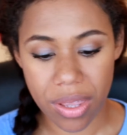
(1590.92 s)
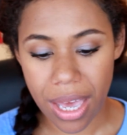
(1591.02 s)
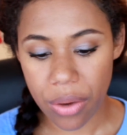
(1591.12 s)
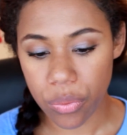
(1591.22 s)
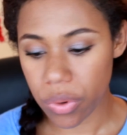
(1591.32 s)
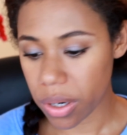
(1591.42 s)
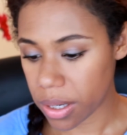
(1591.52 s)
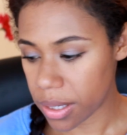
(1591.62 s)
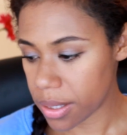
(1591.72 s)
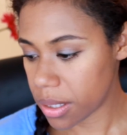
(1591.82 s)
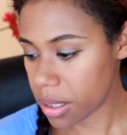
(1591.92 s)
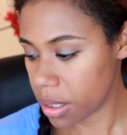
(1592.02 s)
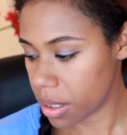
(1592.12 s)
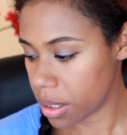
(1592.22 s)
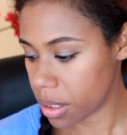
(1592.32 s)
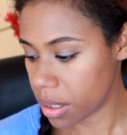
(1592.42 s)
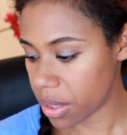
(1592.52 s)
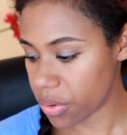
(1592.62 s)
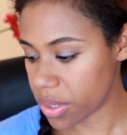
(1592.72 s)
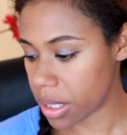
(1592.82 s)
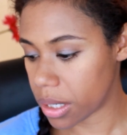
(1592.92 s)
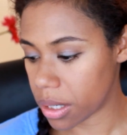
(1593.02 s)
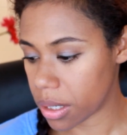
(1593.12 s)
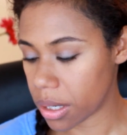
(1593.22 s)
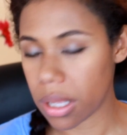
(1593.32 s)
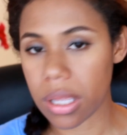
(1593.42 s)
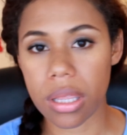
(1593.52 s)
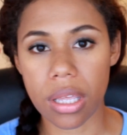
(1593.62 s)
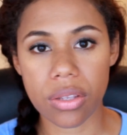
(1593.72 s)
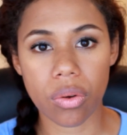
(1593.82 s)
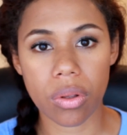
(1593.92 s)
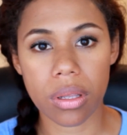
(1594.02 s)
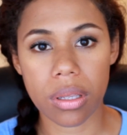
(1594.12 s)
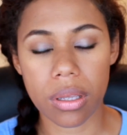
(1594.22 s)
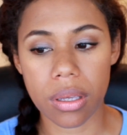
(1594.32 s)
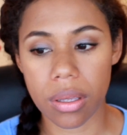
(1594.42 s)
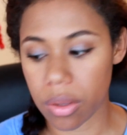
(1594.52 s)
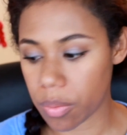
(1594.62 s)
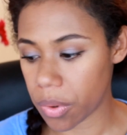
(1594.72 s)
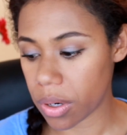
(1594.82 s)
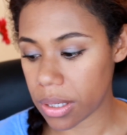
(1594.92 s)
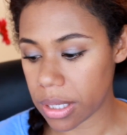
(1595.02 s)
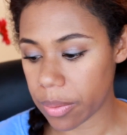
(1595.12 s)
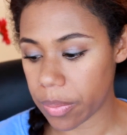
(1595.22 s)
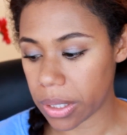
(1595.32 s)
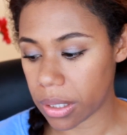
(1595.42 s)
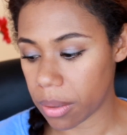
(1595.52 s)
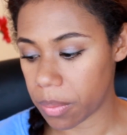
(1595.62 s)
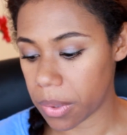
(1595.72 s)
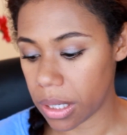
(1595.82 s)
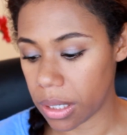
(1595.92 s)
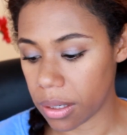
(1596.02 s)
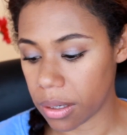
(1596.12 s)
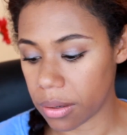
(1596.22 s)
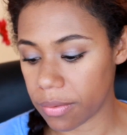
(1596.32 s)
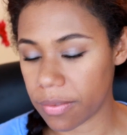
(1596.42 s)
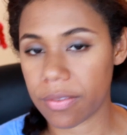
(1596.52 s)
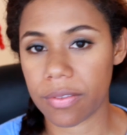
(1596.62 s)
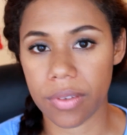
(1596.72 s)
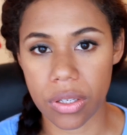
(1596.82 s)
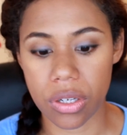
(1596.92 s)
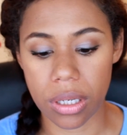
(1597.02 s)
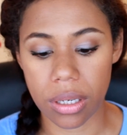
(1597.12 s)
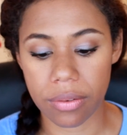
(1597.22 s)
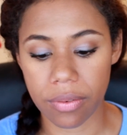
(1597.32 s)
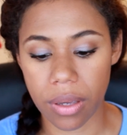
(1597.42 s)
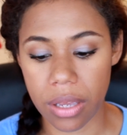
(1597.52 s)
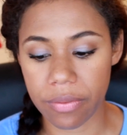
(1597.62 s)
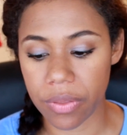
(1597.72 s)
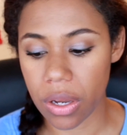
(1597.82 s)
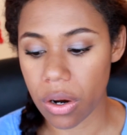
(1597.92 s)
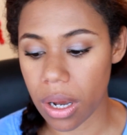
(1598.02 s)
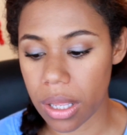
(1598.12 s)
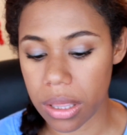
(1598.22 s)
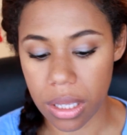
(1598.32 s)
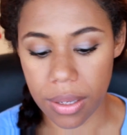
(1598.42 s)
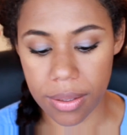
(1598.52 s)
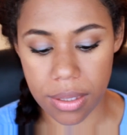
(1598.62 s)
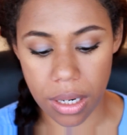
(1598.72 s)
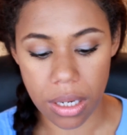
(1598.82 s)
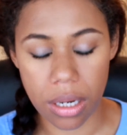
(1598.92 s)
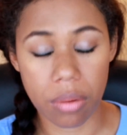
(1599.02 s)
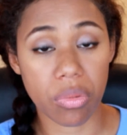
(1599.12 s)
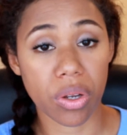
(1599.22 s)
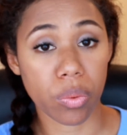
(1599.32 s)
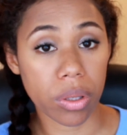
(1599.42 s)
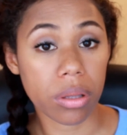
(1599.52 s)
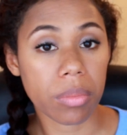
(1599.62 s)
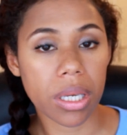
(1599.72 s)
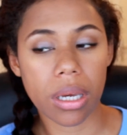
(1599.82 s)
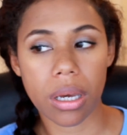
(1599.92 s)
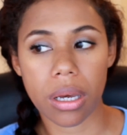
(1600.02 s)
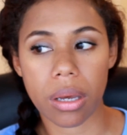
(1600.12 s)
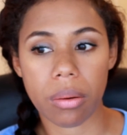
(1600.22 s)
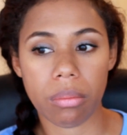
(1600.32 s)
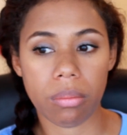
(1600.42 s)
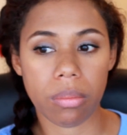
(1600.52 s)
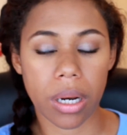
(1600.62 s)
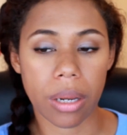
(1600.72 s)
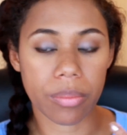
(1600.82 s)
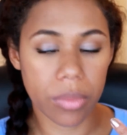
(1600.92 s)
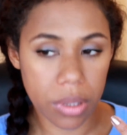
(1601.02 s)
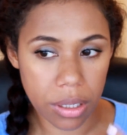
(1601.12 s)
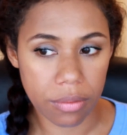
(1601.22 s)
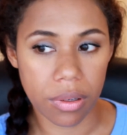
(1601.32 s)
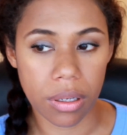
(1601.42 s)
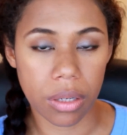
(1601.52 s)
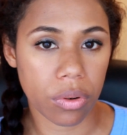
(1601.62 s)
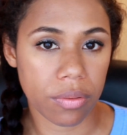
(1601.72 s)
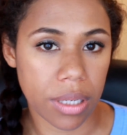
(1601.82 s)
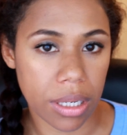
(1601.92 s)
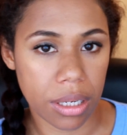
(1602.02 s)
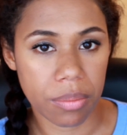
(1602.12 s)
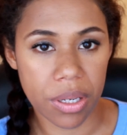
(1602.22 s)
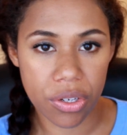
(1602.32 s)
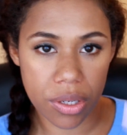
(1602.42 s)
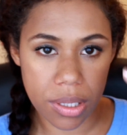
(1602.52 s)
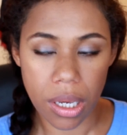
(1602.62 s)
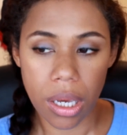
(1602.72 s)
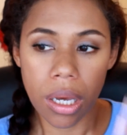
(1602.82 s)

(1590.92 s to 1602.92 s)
that was it. I think that's all the products I picked up in Fiji. If there are things that I didn't bring with me, but I definitely would have taken pictures,